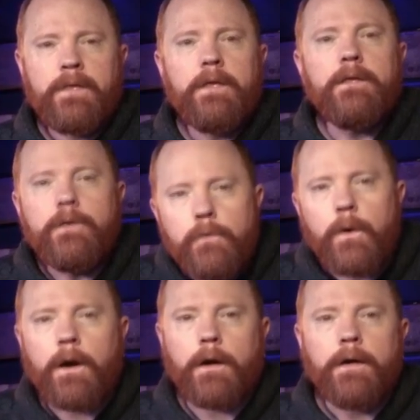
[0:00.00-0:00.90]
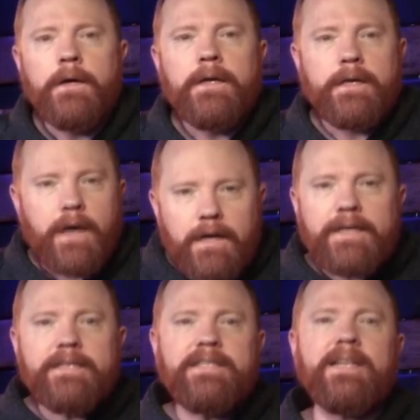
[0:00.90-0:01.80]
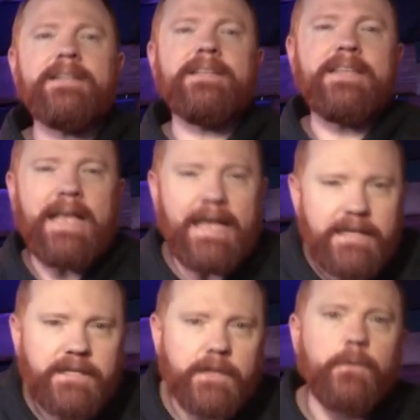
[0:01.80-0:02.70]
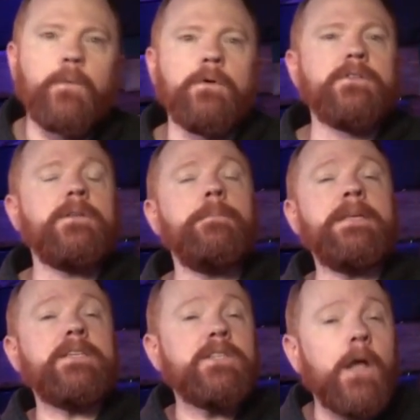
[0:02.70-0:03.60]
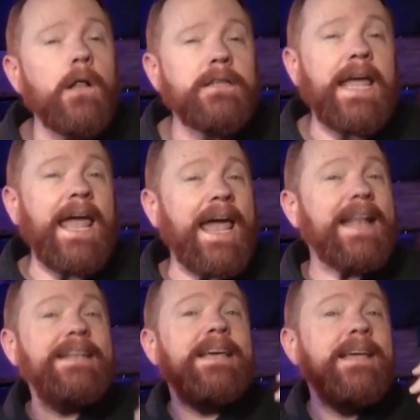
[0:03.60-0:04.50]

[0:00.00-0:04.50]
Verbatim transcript: You are. God has sent us into the world to be salt and